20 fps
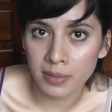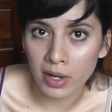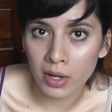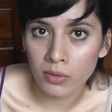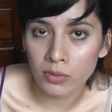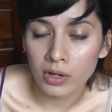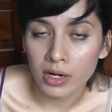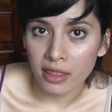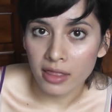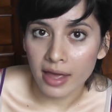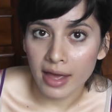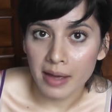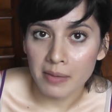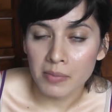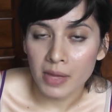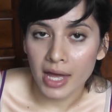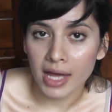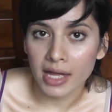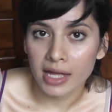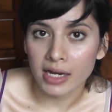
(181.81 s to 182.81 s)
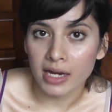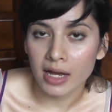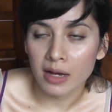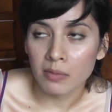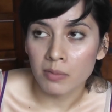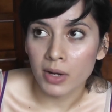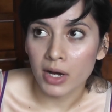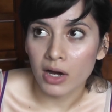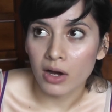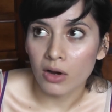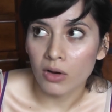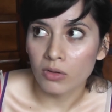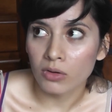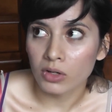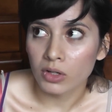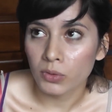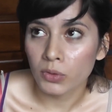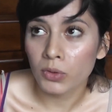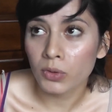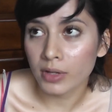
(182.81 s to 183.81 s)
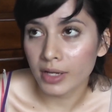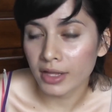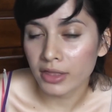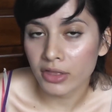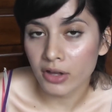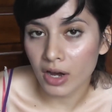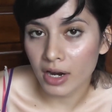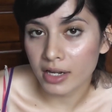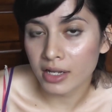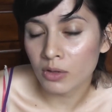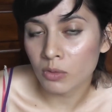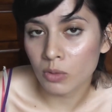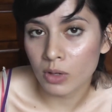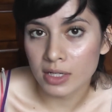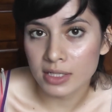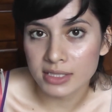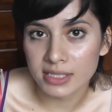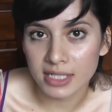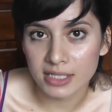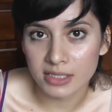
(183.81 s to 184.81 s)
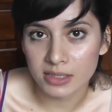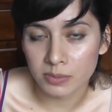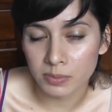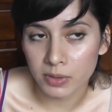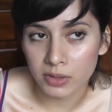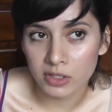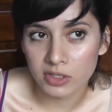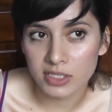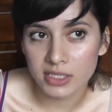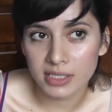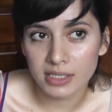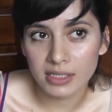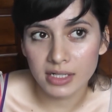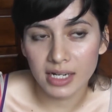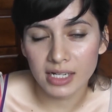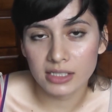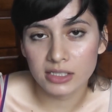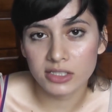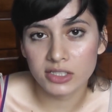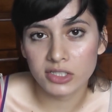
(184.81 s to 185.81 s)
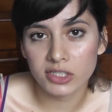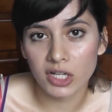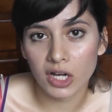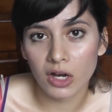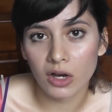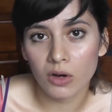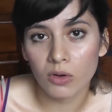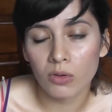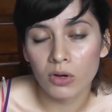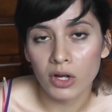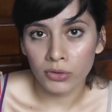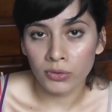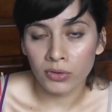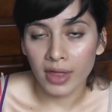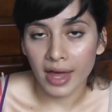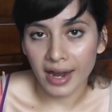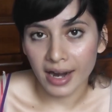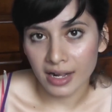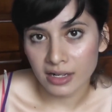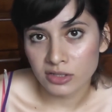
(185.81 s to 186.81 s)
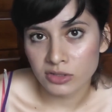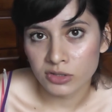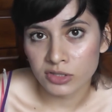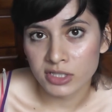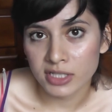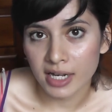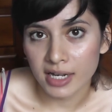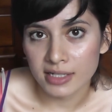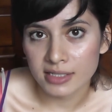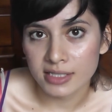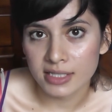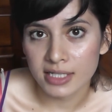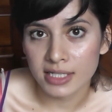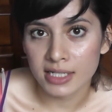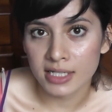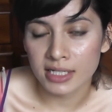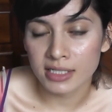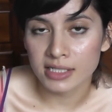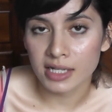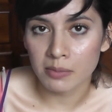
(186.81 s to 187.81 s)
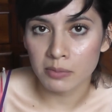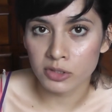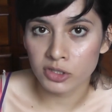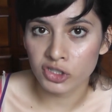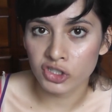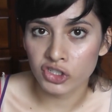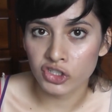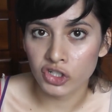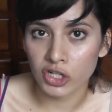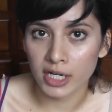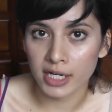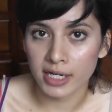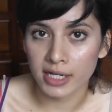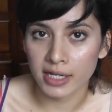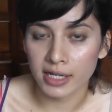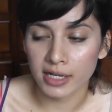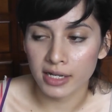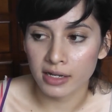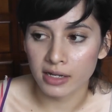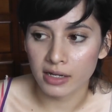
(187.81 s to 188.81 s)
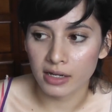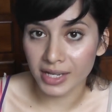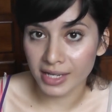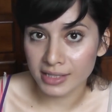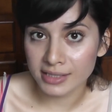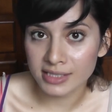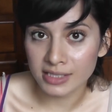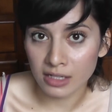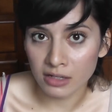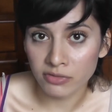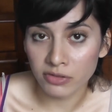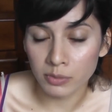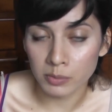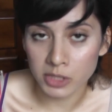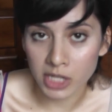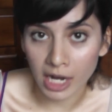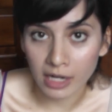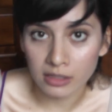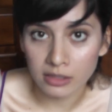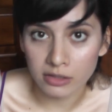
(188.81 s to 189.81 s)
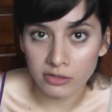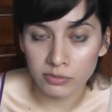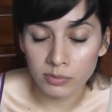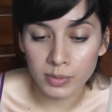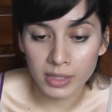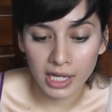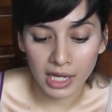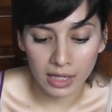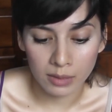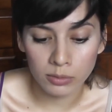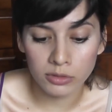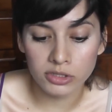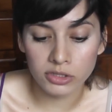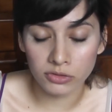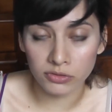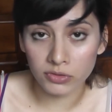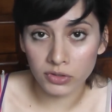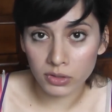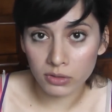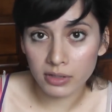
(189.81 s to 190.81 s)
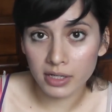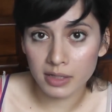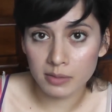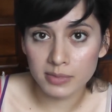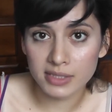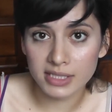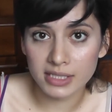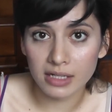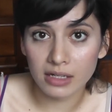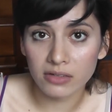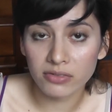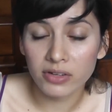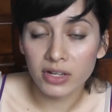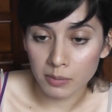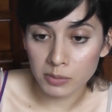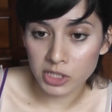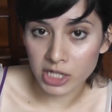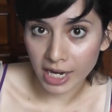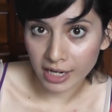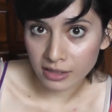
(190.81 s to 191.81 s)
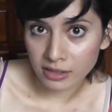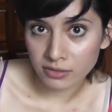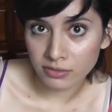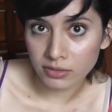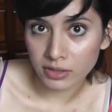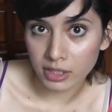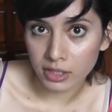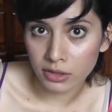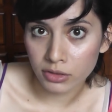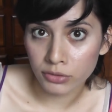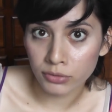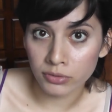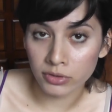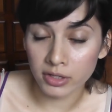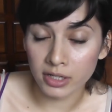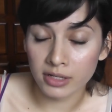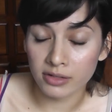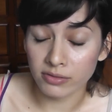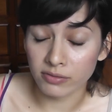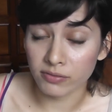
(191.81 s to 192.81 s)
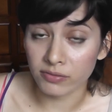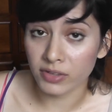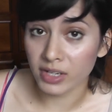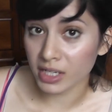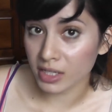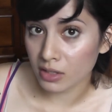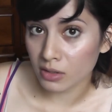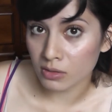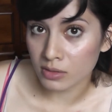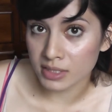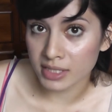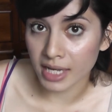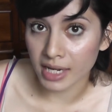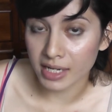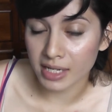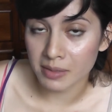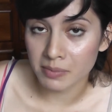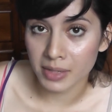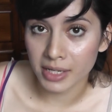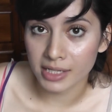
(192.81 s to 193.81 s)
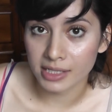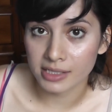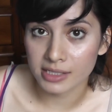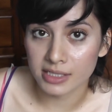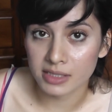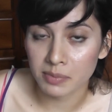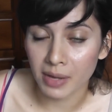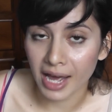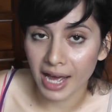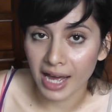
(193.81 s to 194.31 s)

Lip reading: about them and about who he thought he was as a person. And so through that exercise, he demonstrated being self-objective, being able to view himself objectively through the videos that he made in his